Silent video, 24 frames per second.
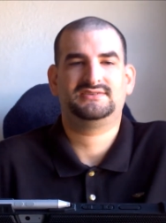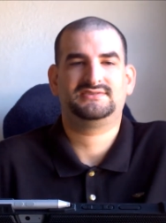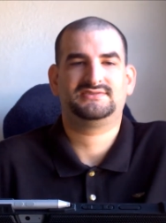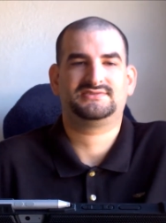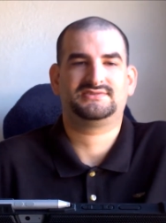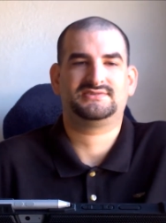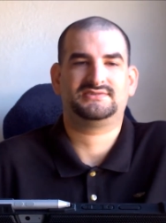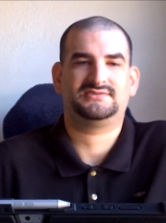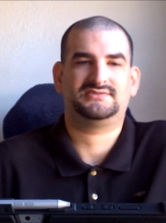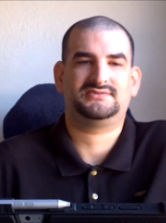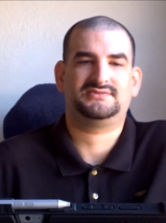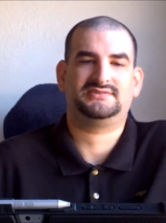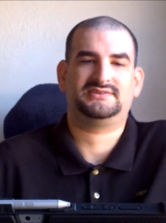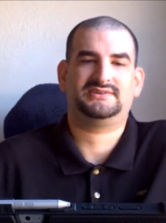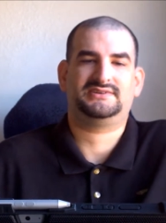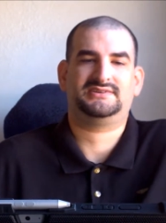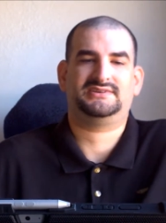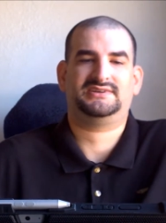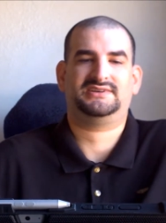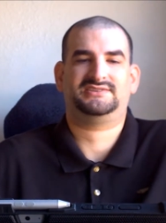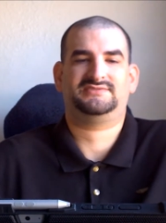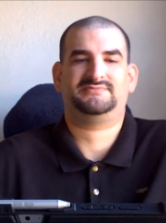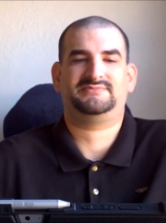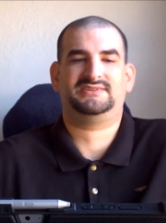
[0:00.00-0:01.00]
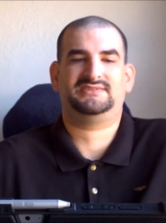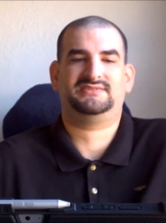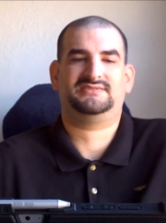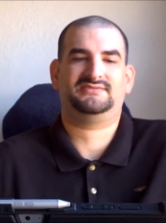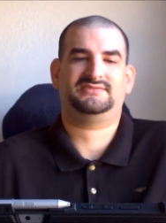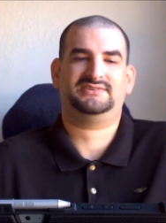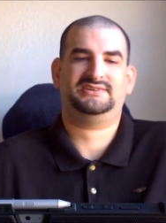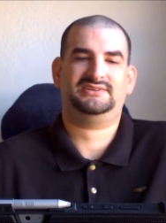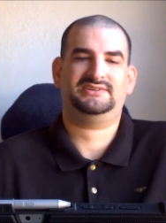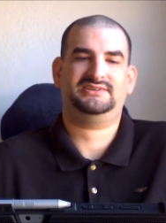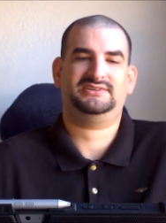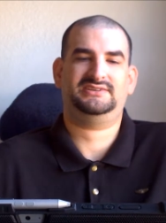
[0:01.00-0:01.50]
so there has been
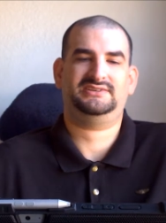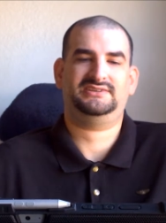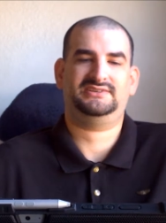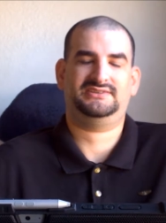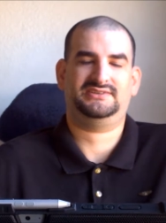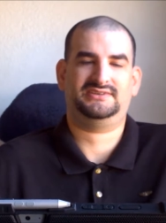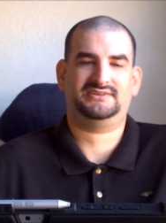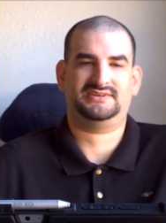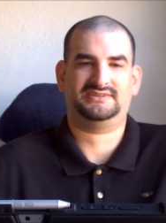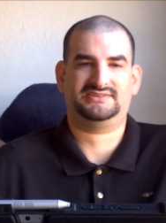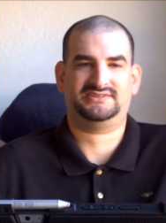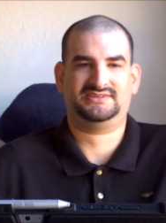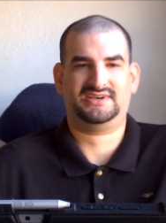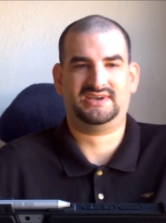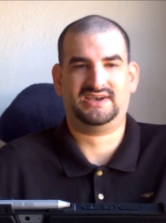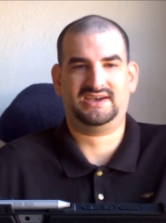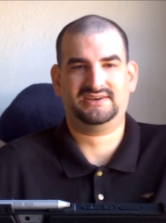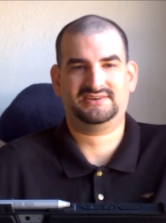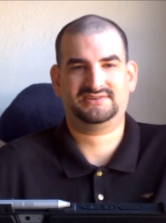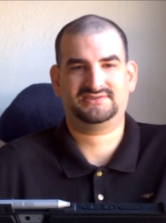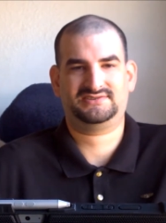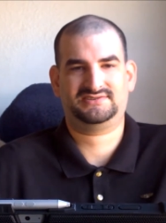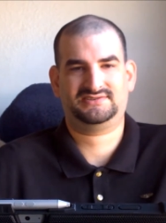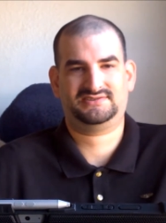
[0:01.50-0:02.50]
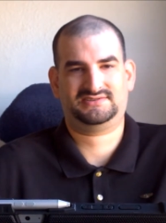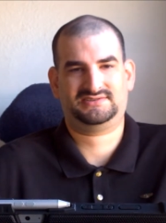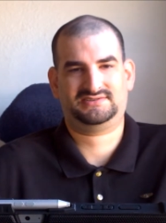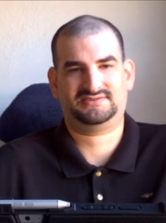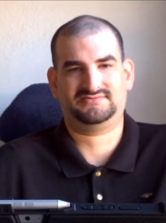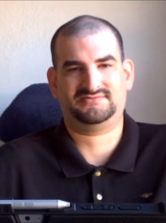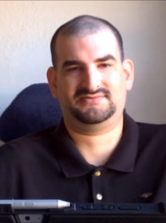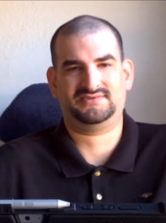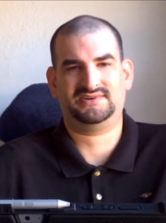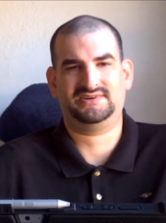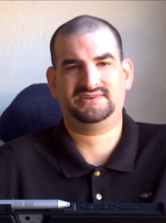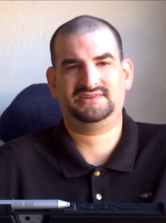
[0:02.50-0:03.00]
three attacks.
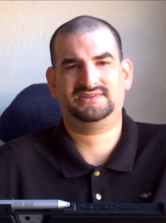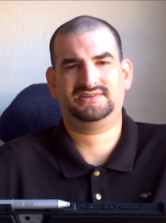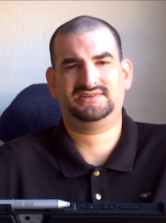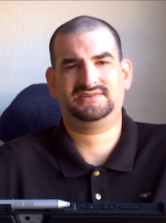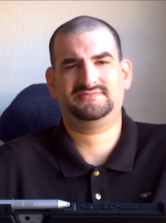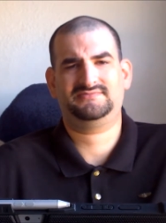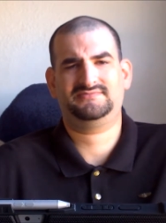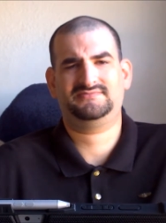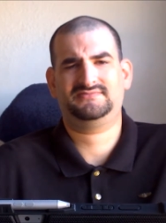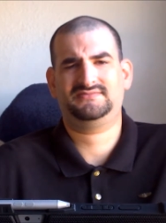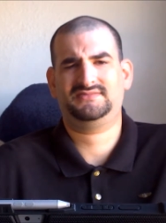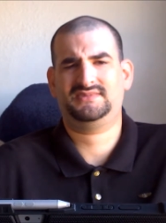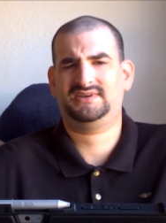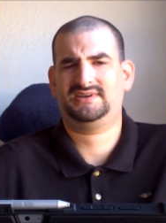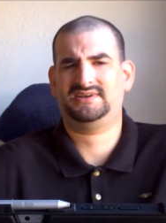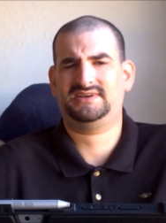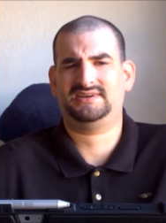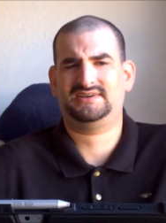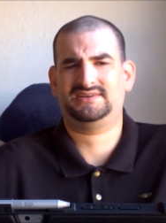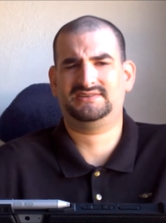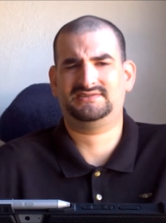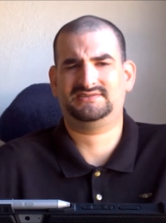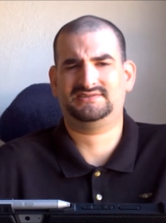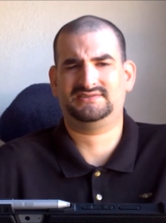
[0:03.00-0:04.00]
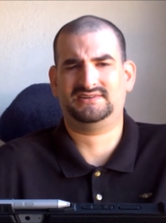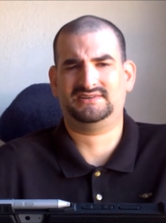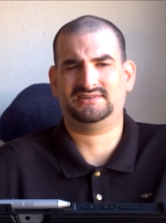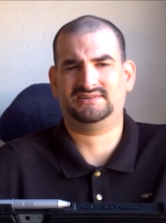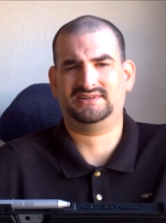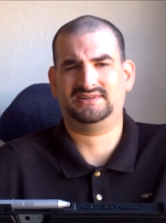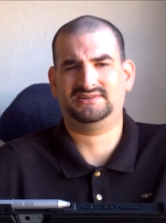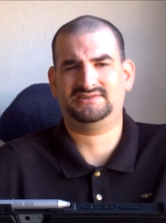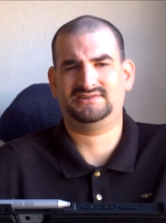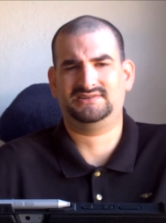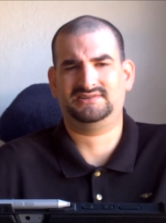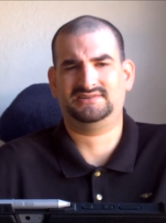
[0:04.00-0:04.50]
One of them has
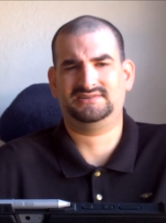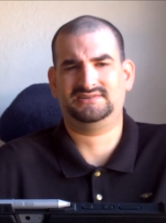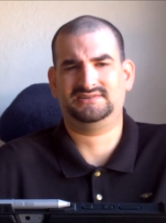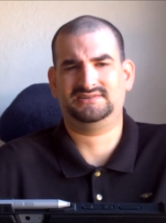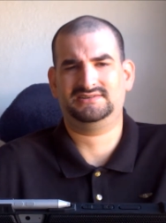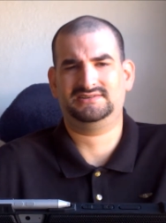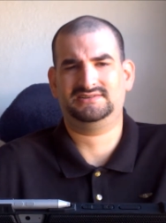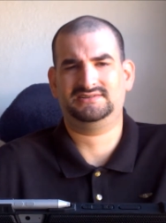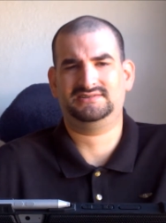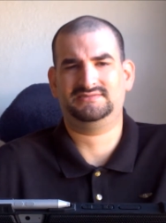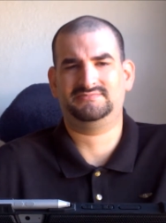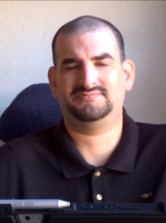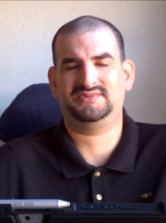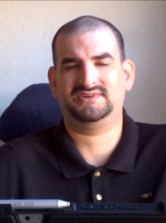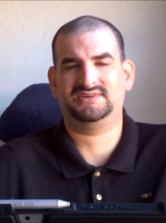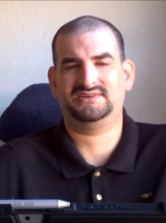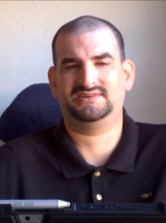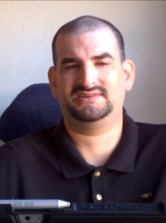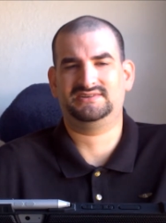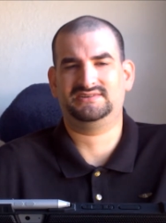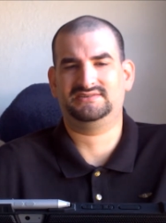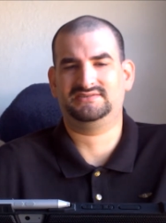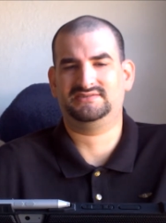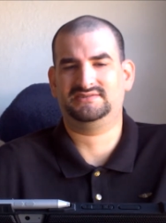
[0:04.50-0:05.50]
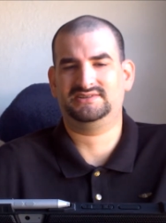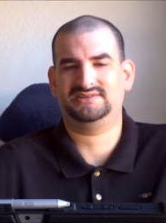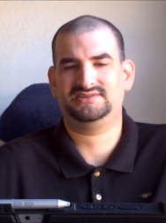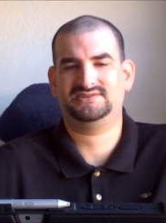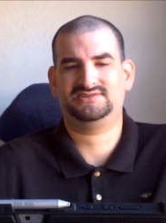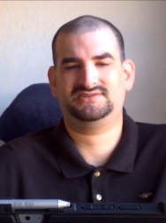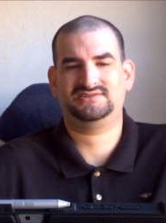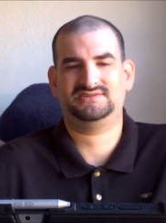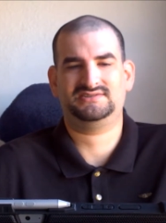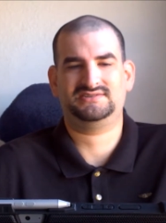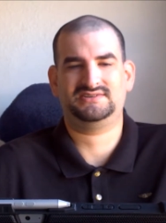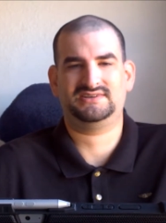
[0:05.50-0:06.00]
allegedly been
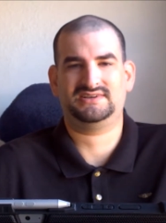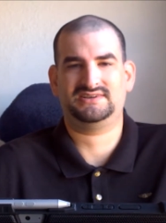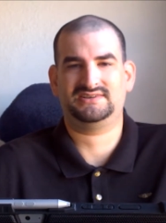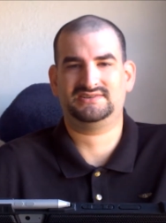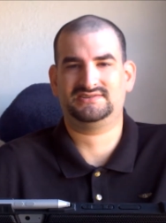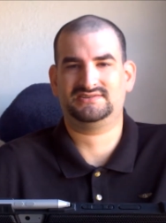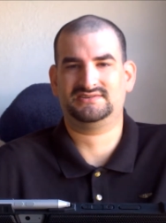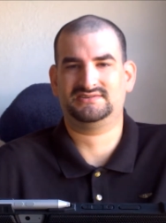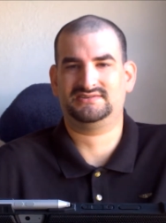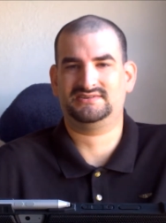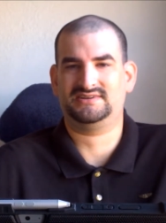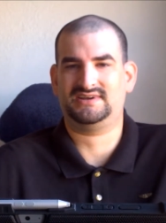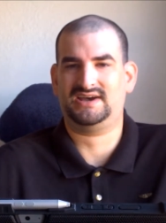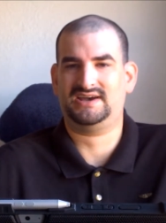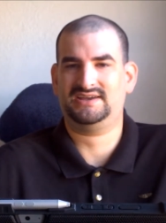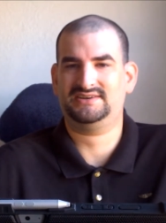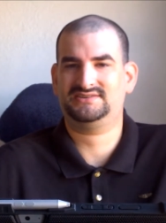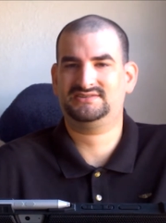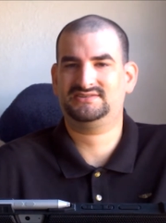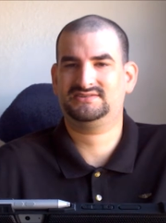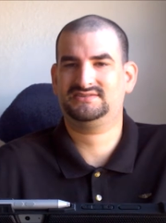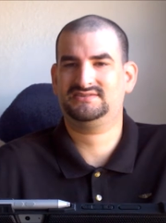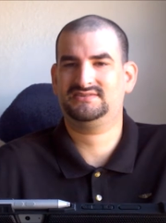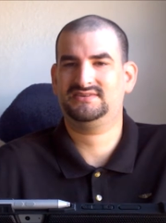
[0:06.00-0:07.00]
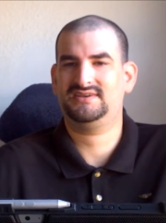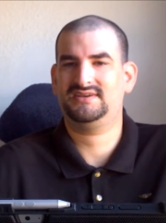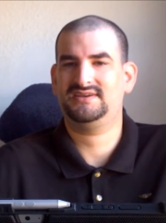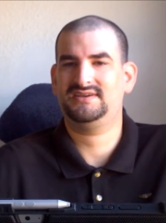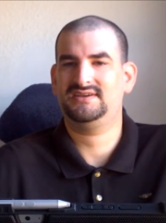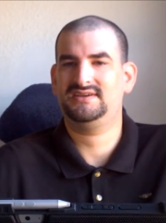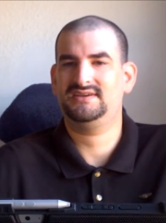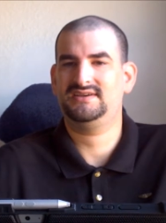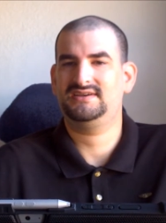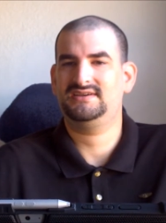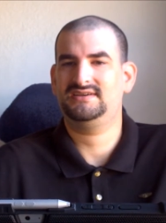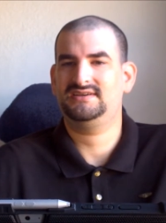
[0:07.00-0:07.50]
listed as not
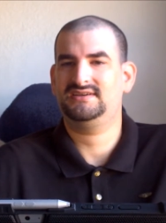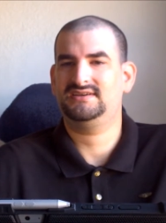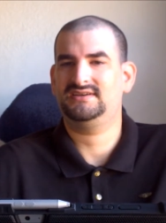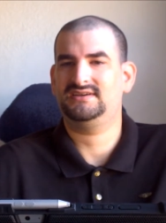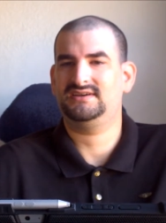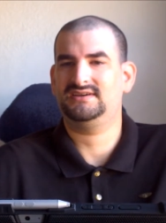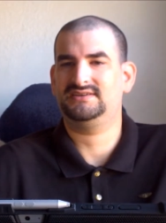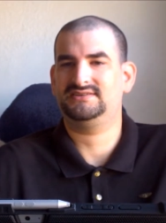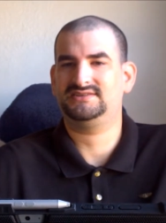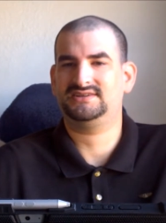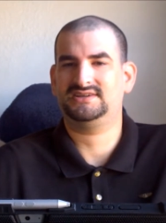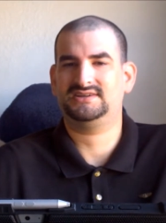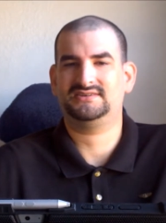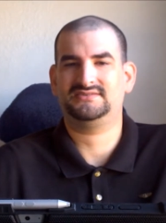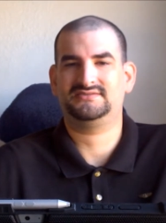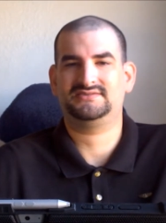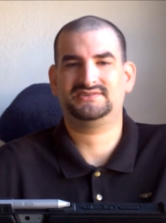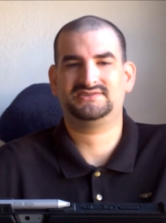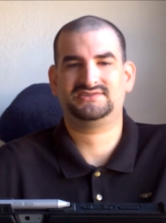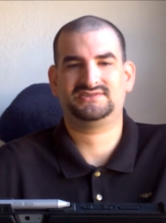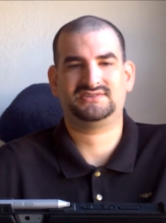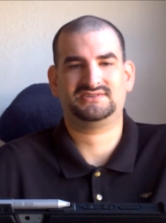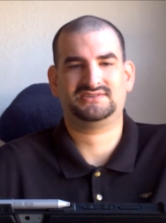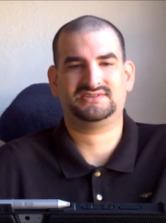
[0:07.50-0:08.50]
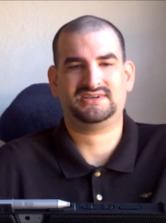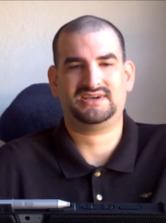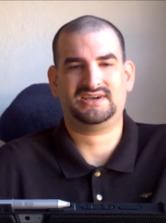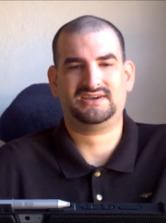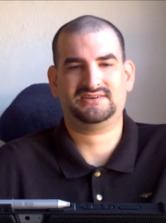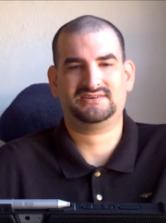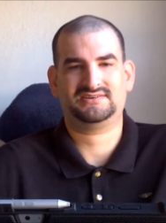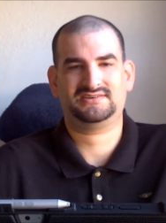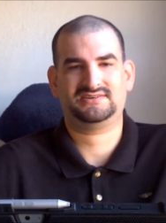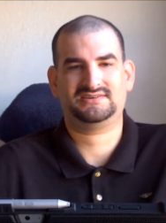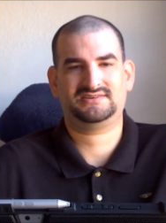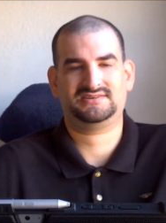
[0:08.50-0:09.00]
a terrorist attack.